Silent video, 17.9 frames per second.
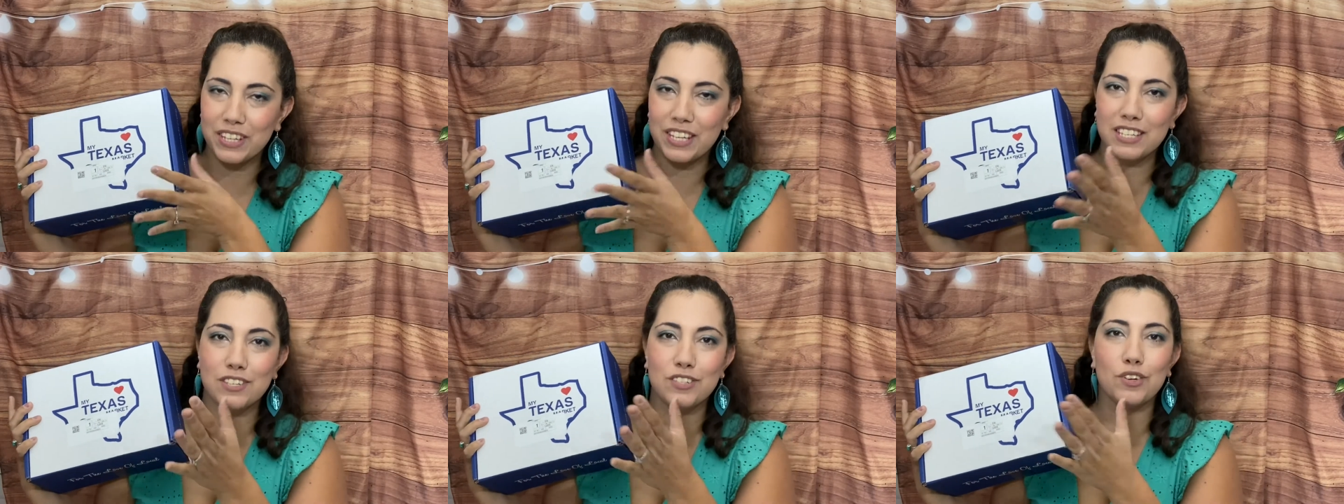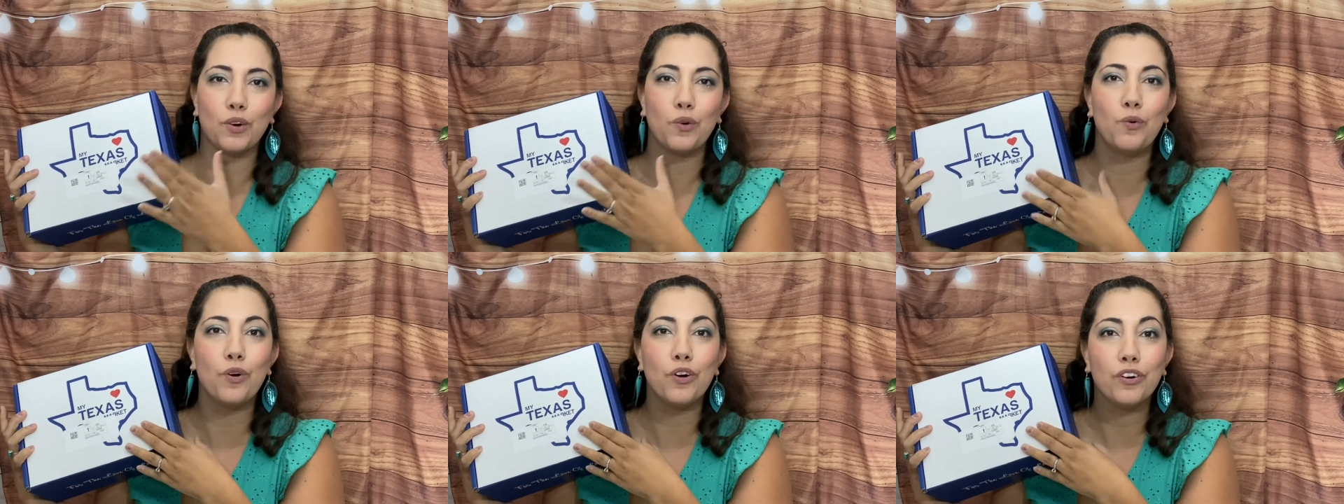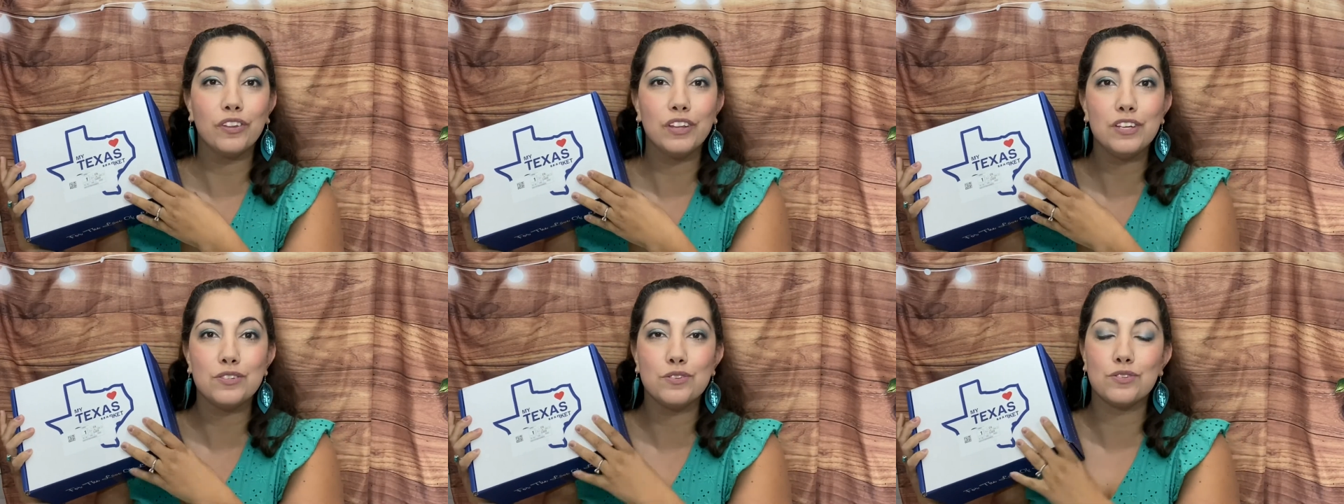This is a
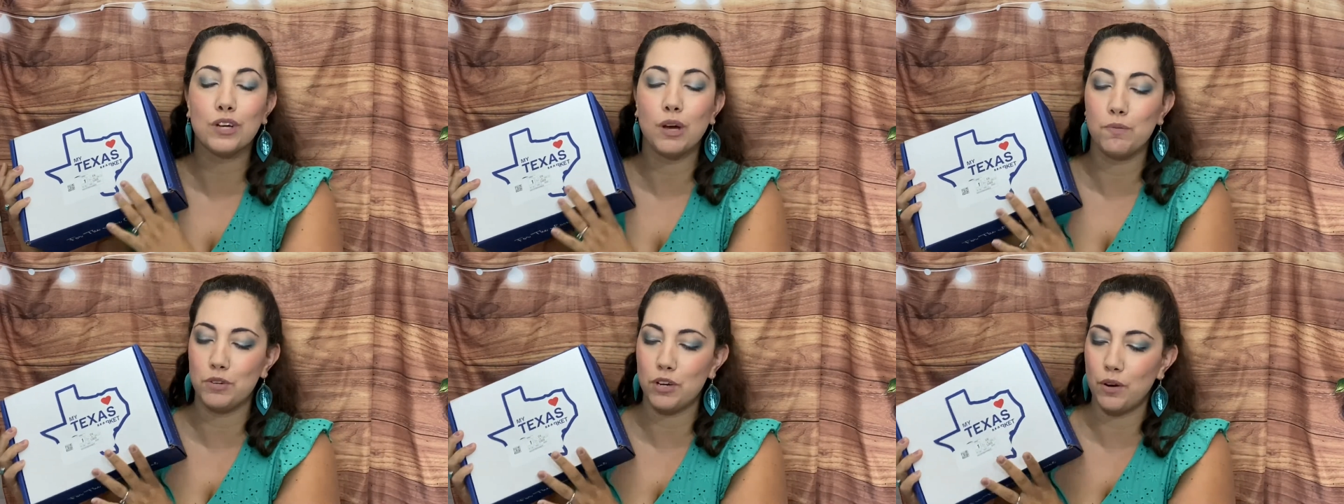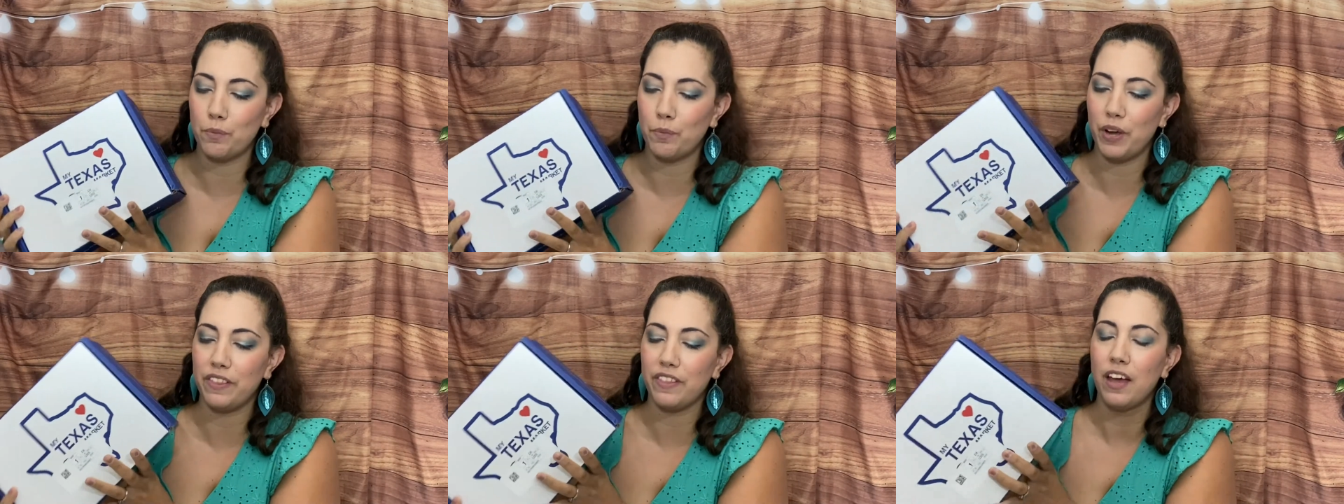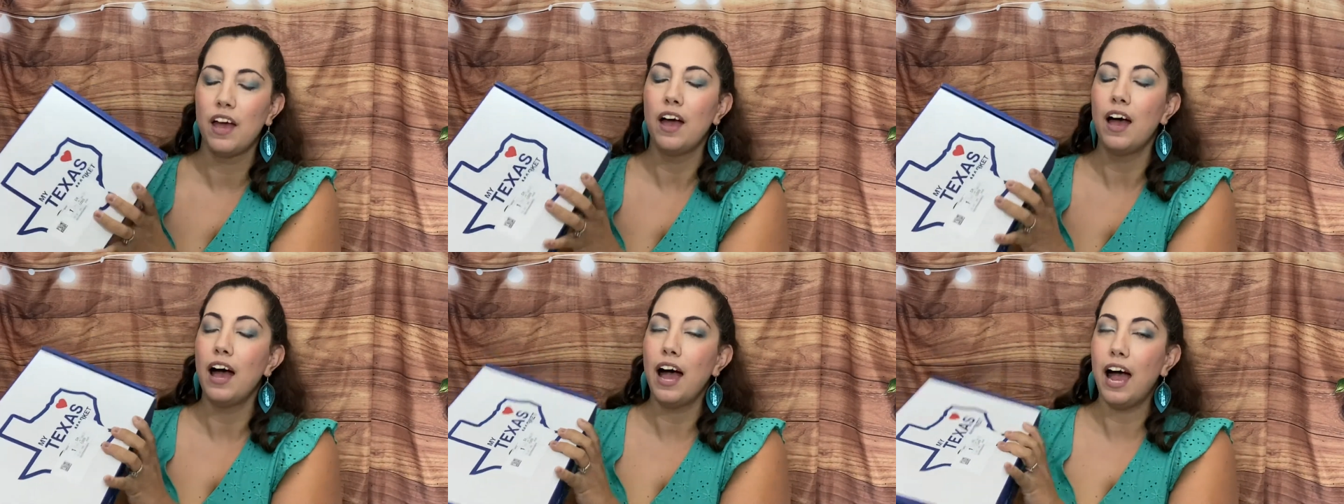quarterly subscription with
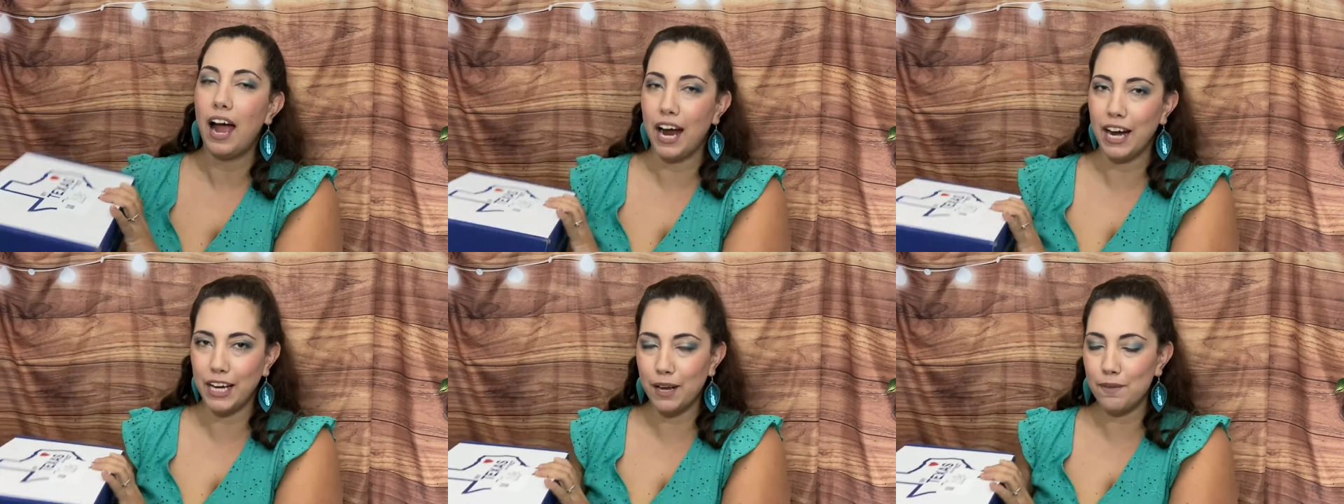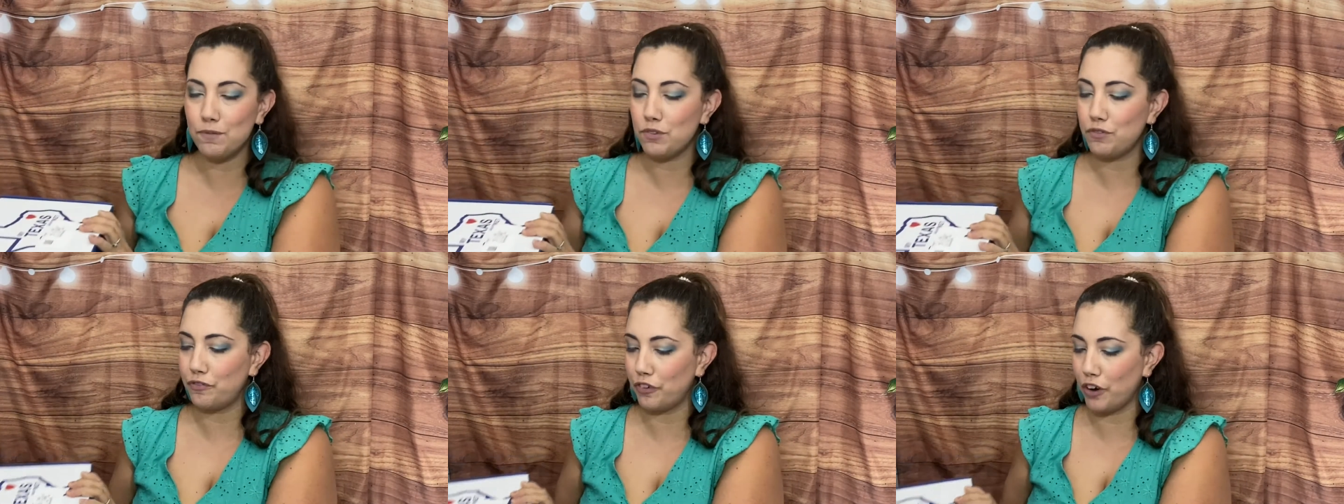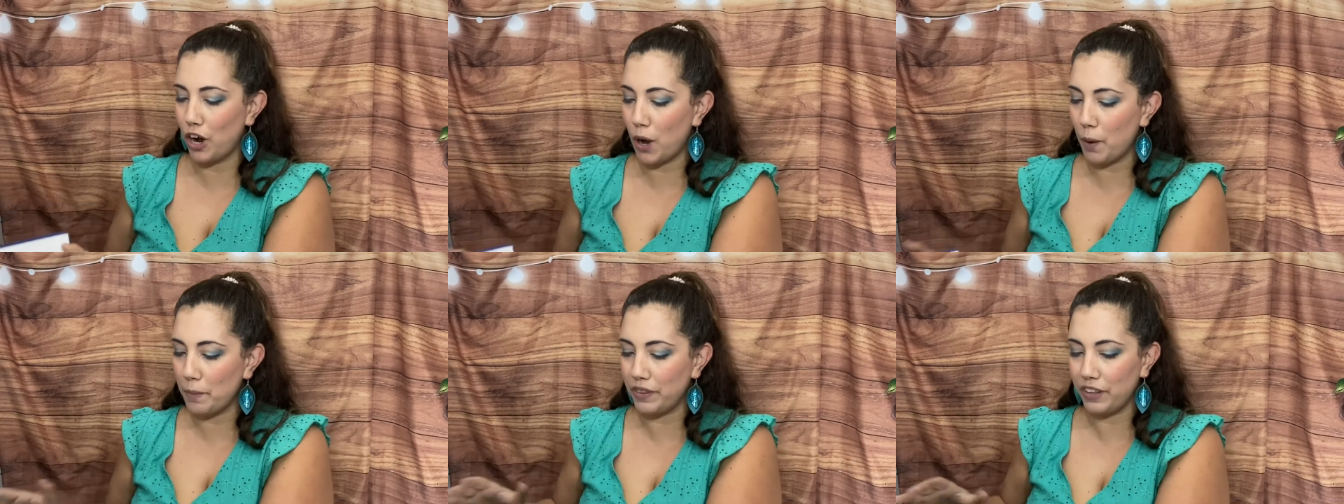items
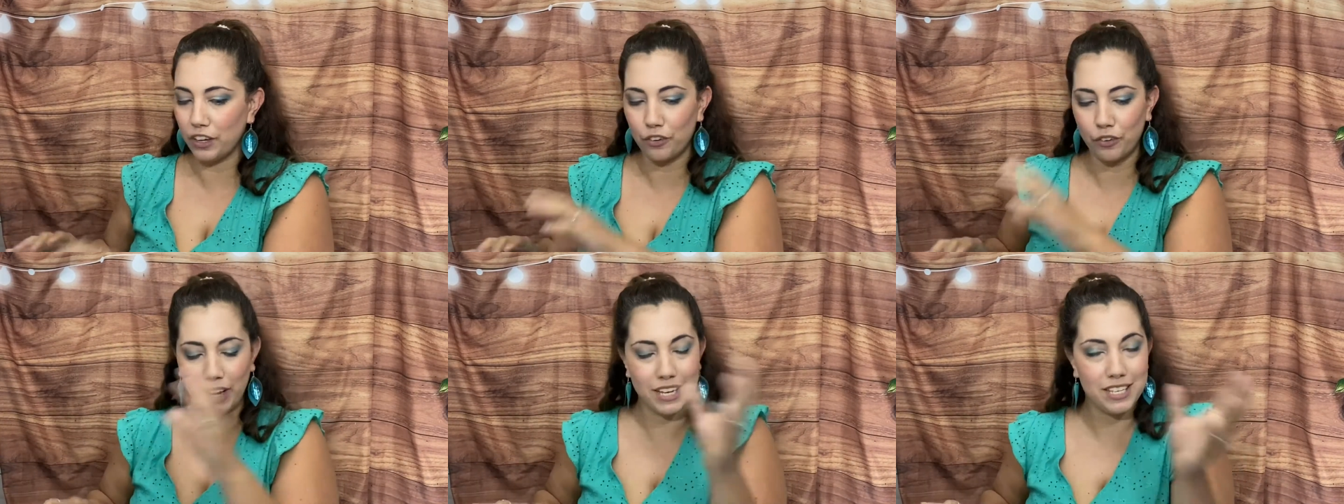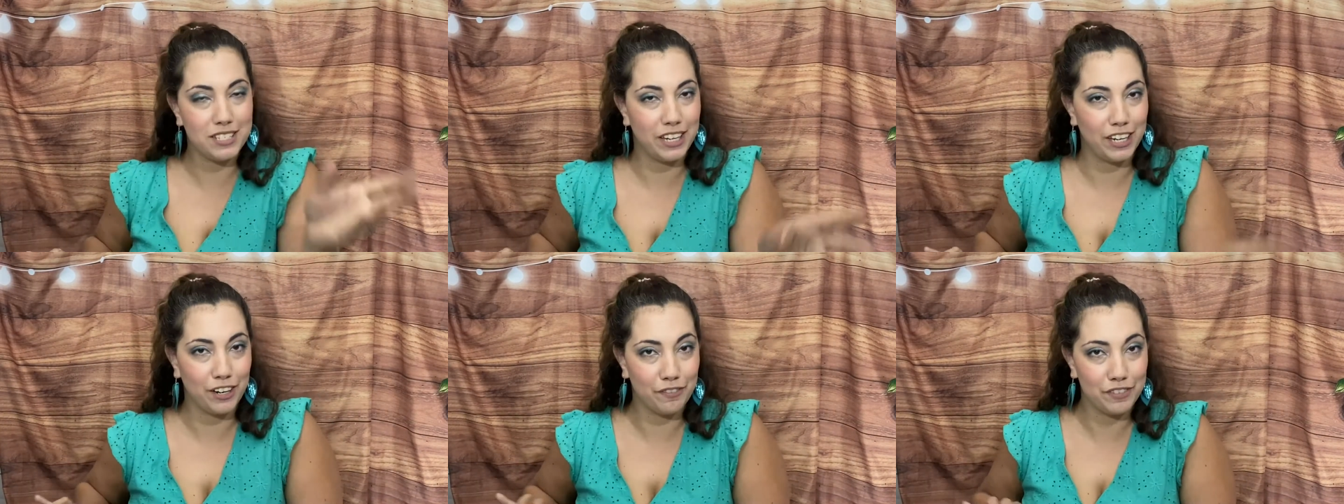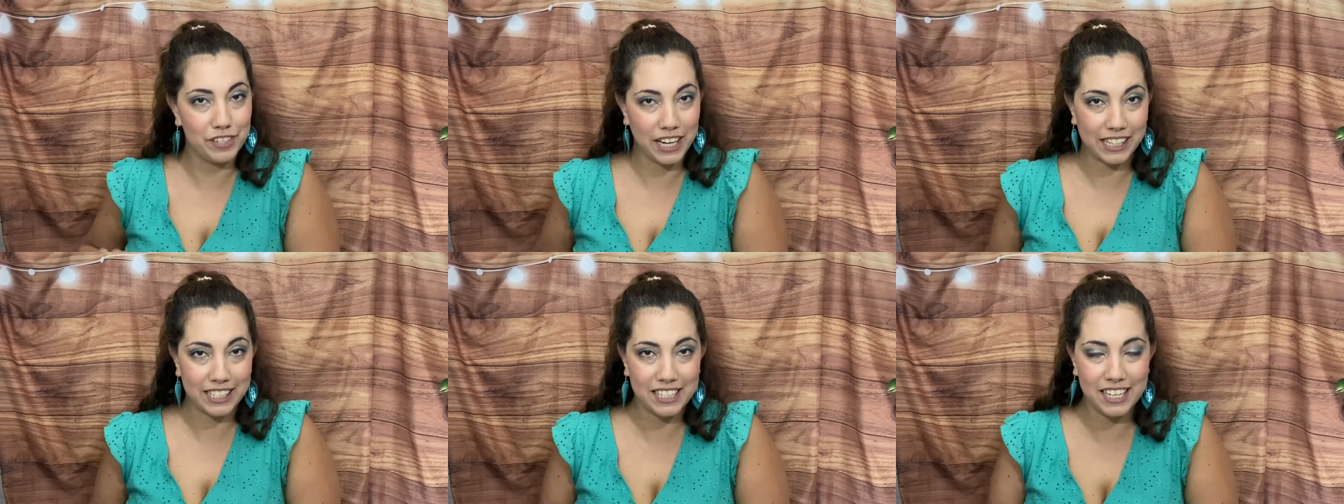from the great state of
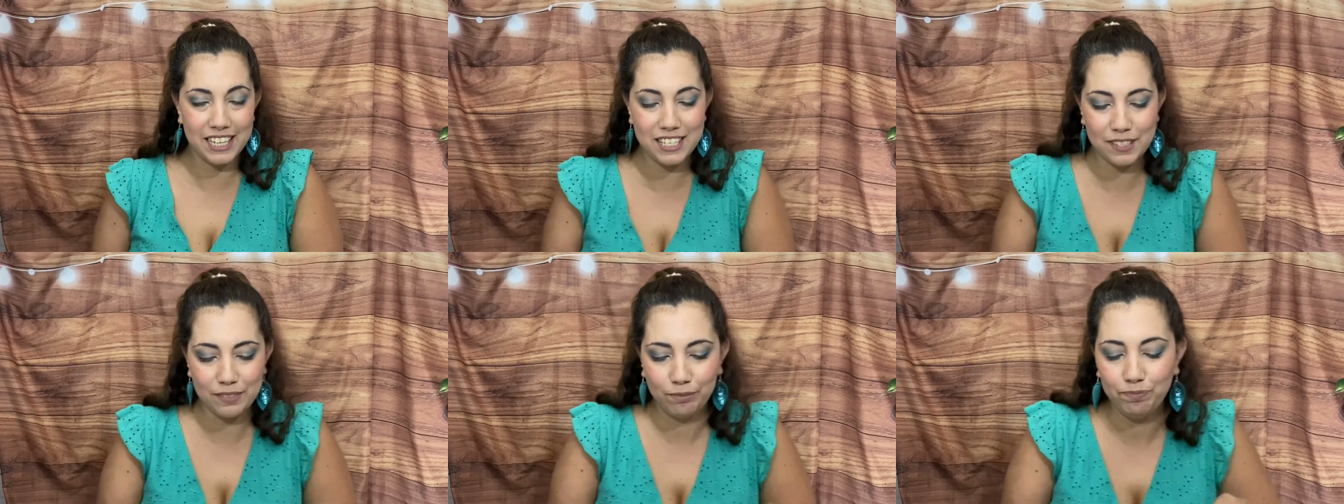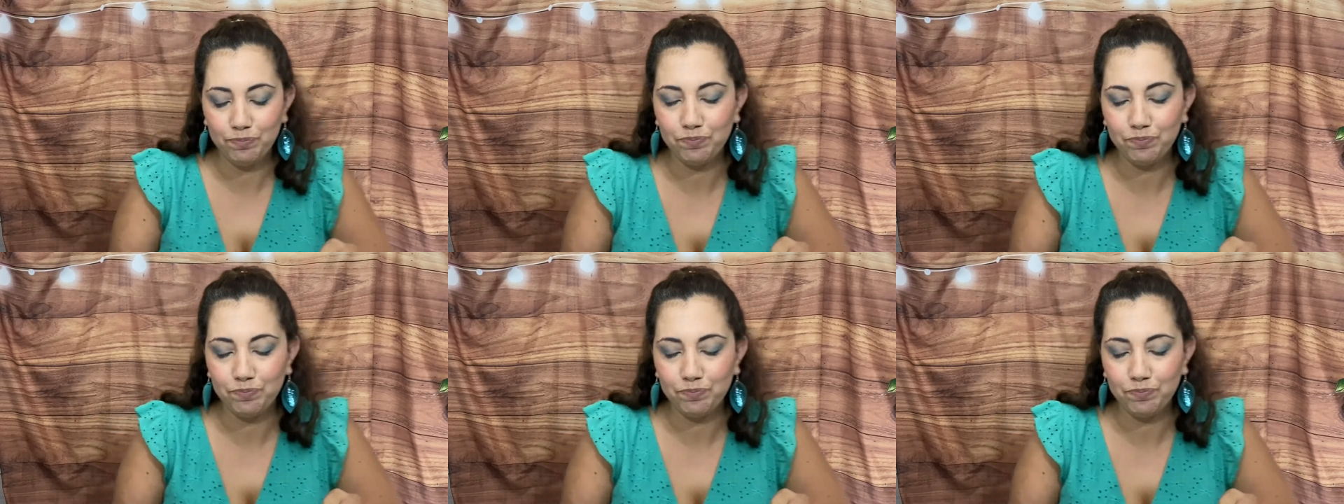Texas.